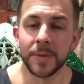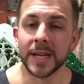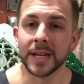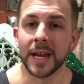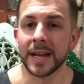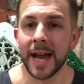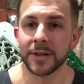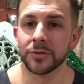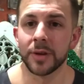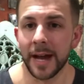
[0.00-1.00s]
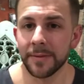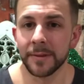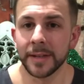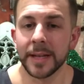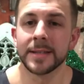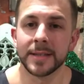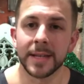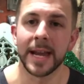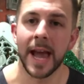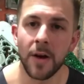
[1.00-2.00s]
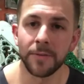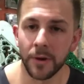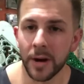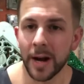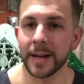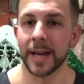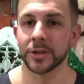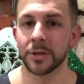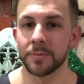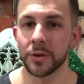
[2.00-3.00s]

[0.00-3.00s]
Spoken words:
being a natural athlete and seeing how far I can actually